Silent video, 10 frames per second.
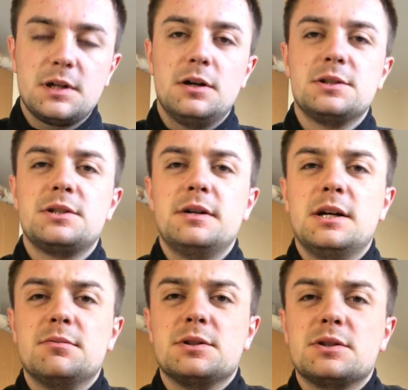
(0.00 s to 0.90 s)
Also, it
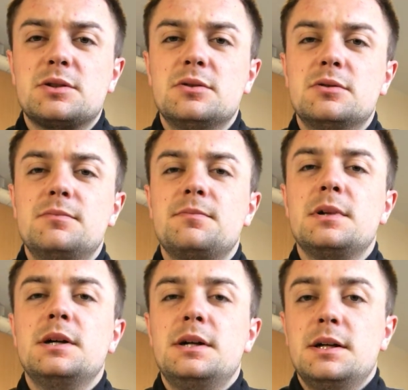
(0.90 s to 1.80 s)
helps the school
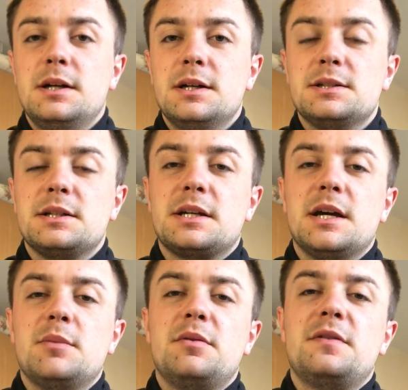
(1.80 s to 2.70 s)
as they
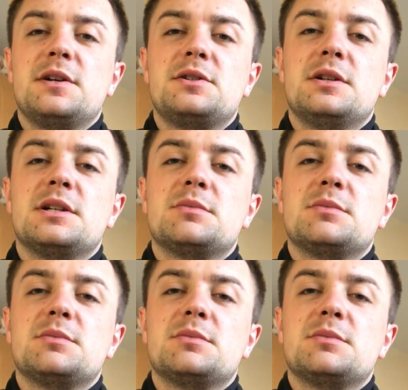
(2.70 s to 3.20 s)
get a professional